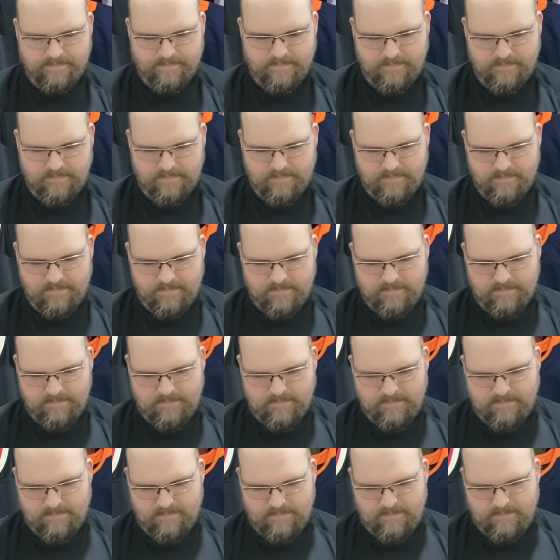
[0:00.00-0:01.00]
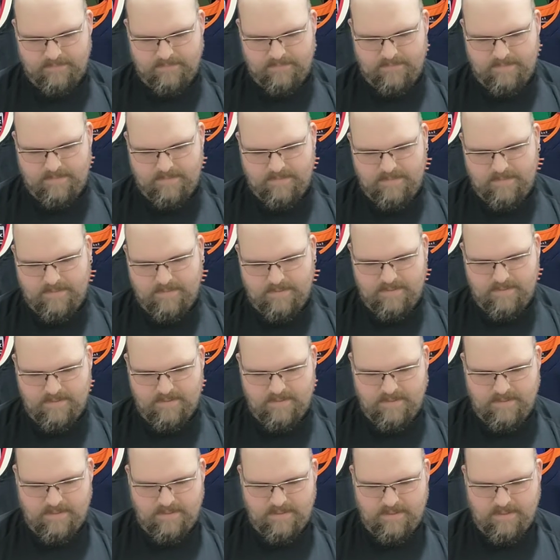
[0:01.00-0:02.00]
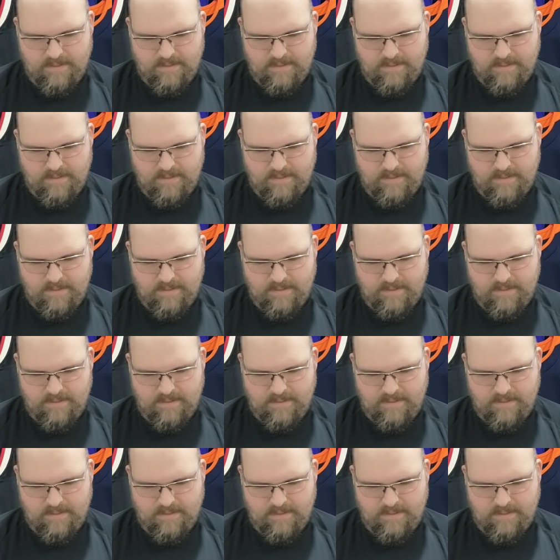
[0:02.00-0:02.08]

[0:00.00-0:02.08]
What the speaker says: (silence)